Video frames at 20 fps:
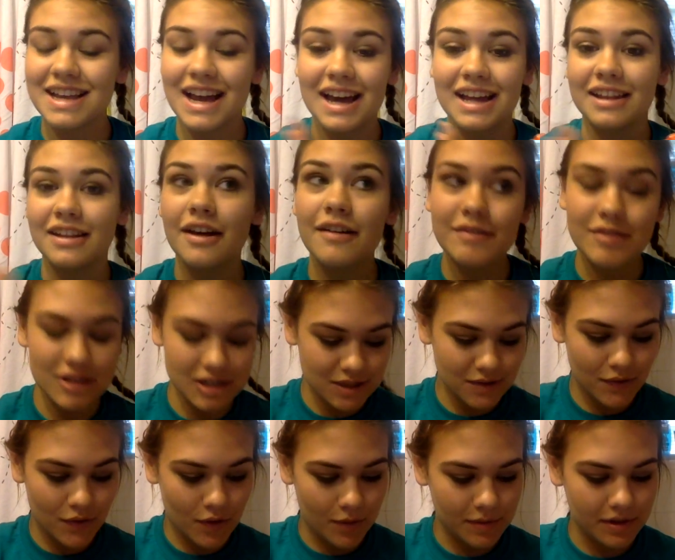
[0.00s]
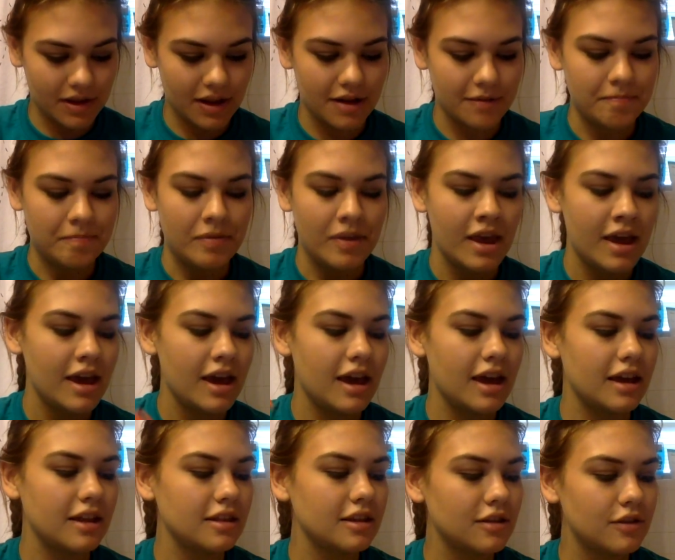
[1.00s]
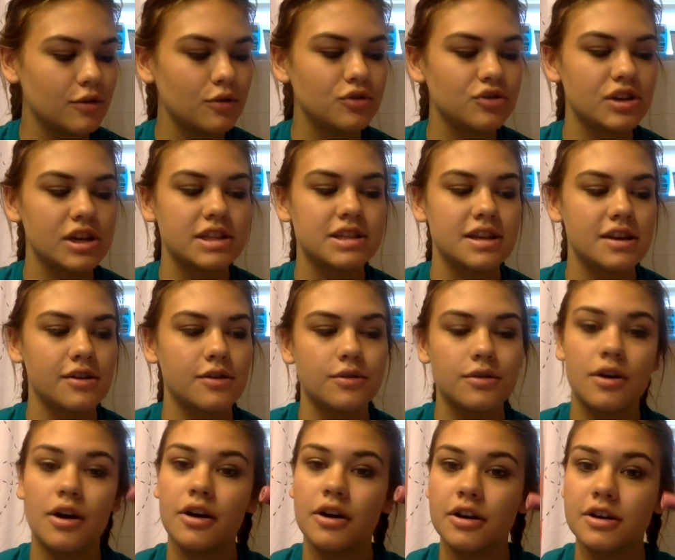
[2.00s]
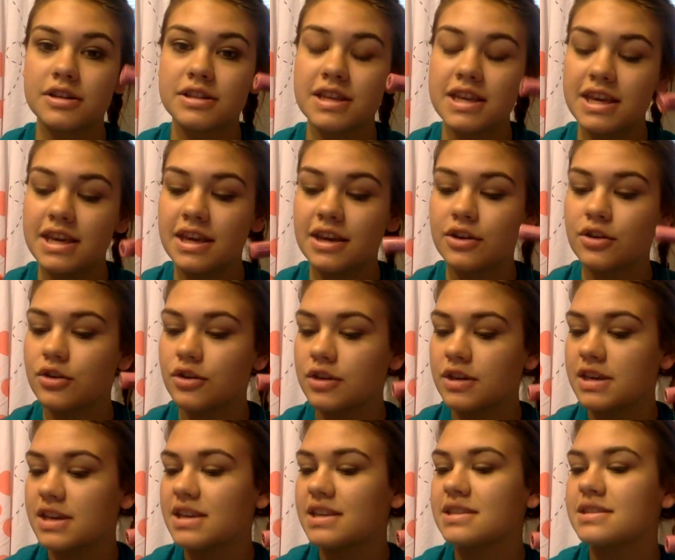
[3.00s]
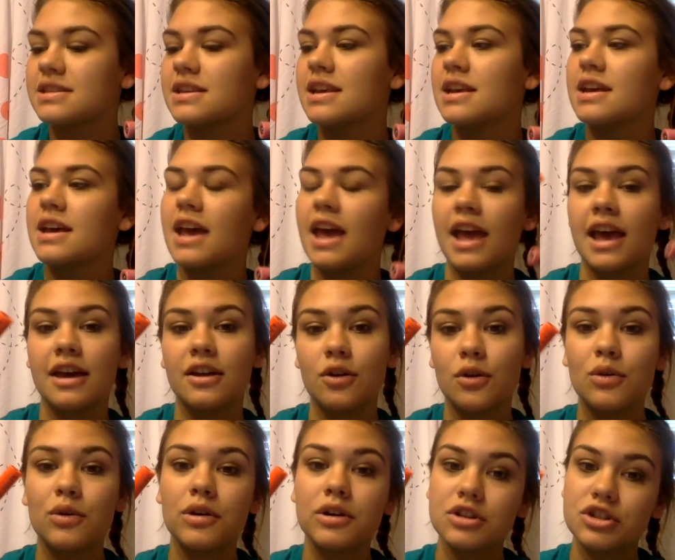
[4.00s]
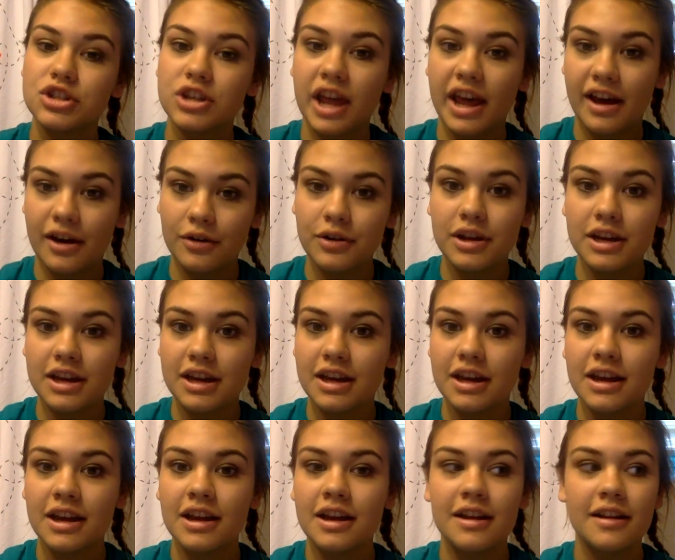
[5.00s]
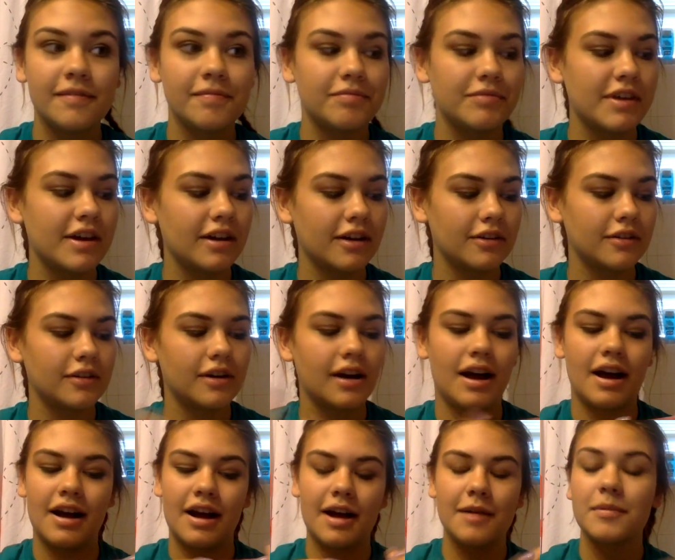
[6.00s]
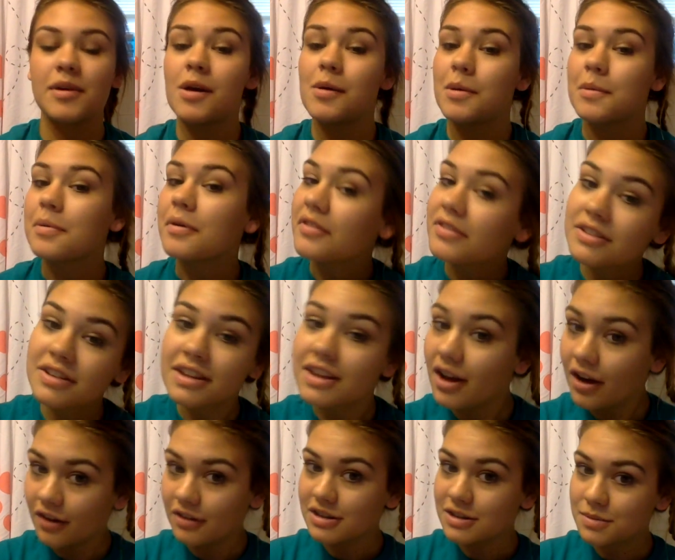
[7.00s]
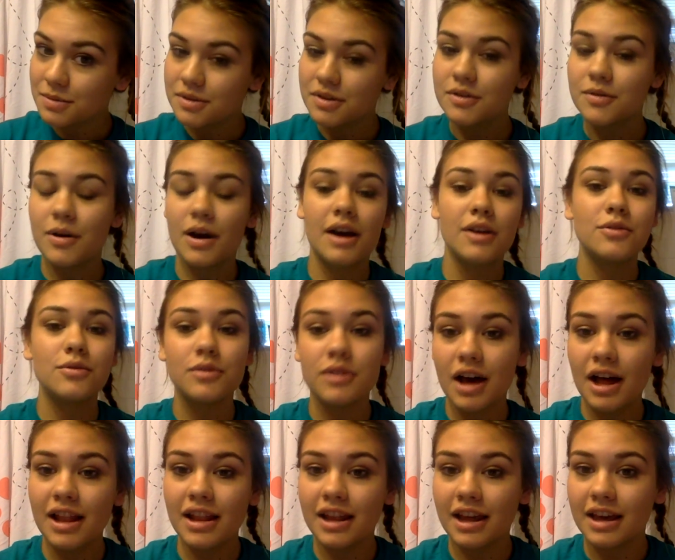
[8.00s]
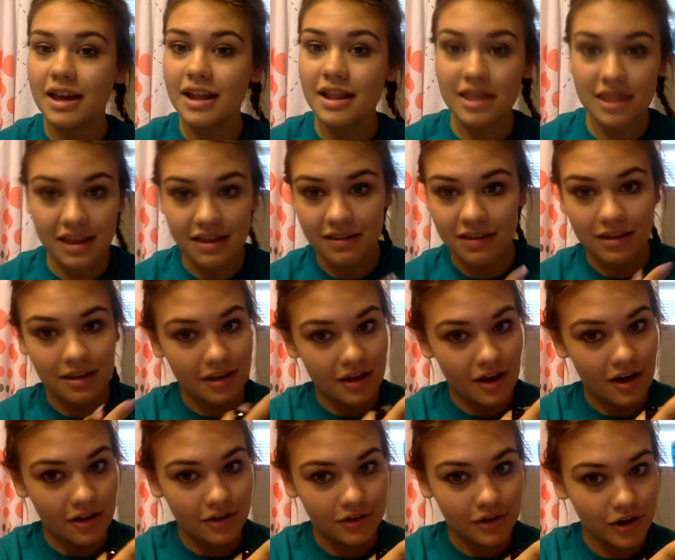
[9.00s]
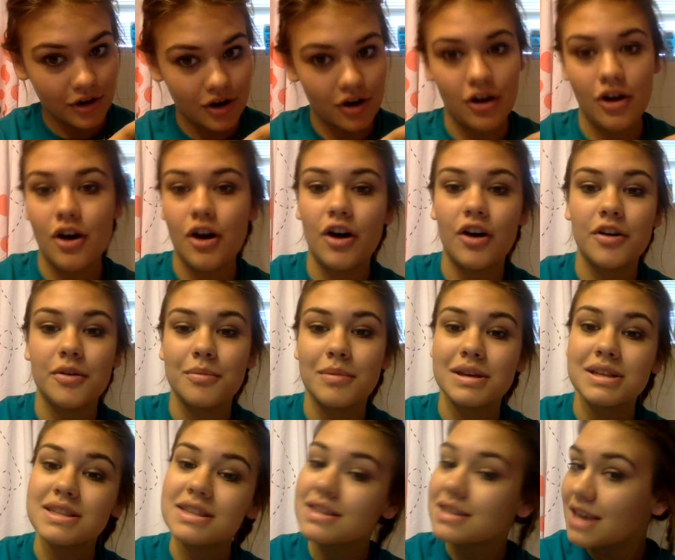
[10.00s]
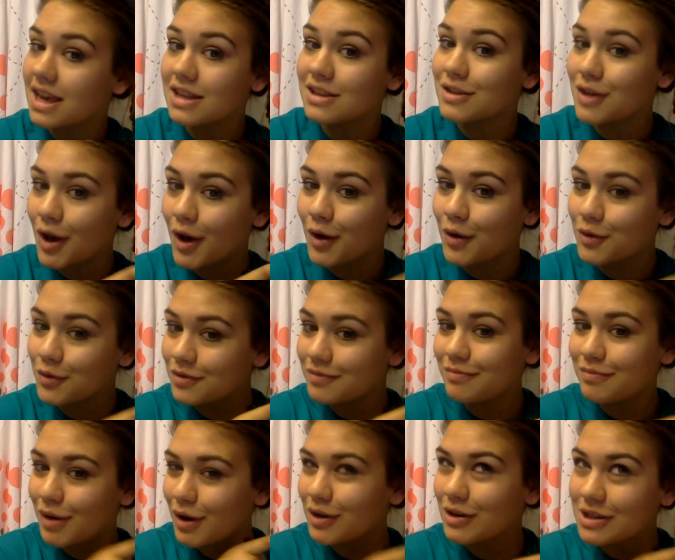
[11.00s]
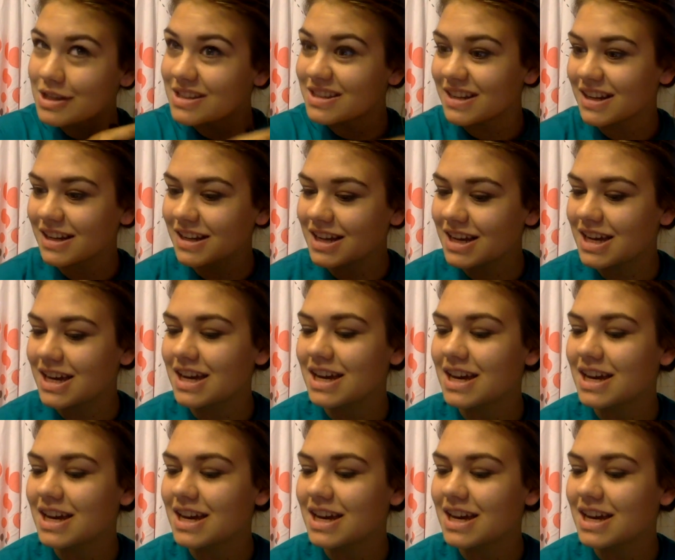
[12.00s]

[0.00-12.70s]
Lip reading: I love this formula. And the two shades I own are Tea and Cookies and Orange County. Now, I'm going to be perfectly honest with you. I do not like this color on my skin tone, personally.